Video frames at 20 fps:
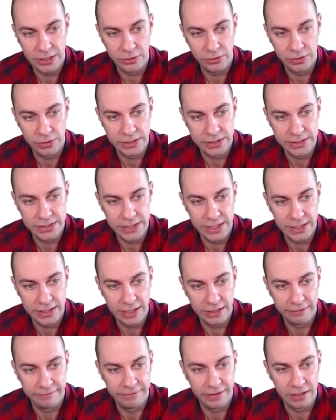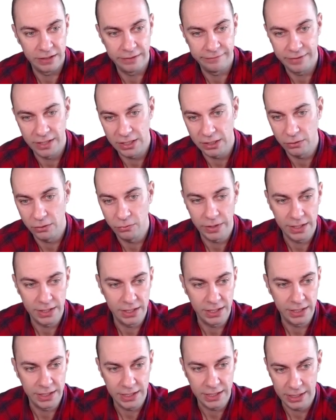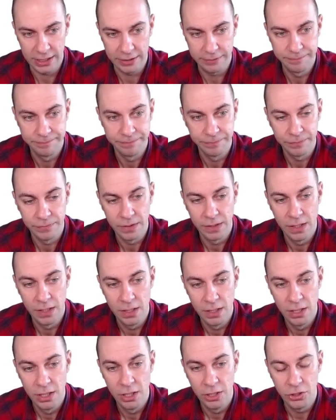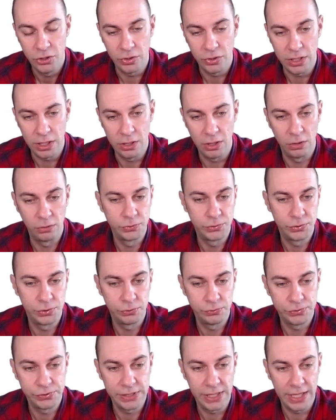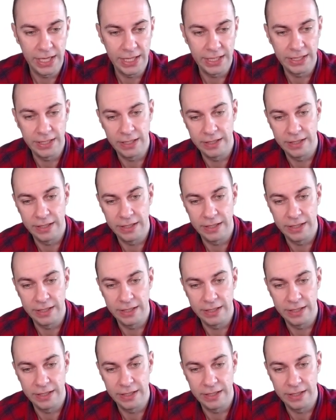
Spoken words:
You can see that very, very quickly here. You can also say